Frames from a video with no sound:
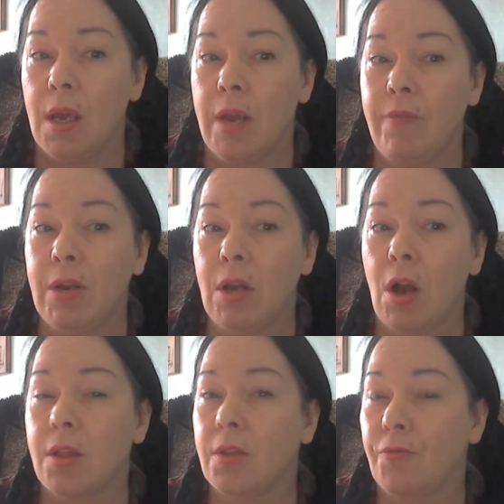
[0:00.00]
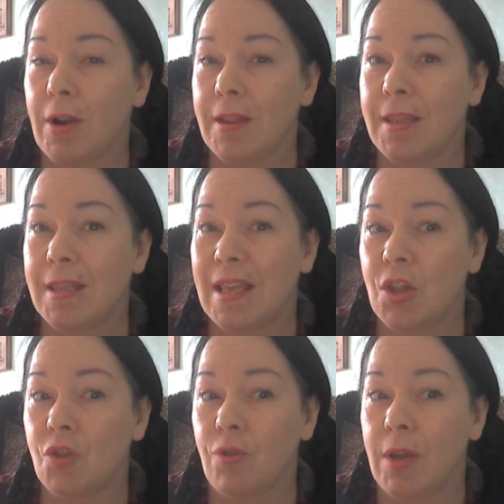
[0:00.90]
in regards to France's
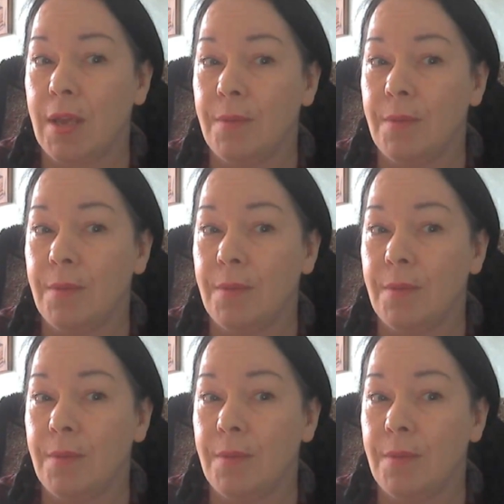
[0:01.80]
history,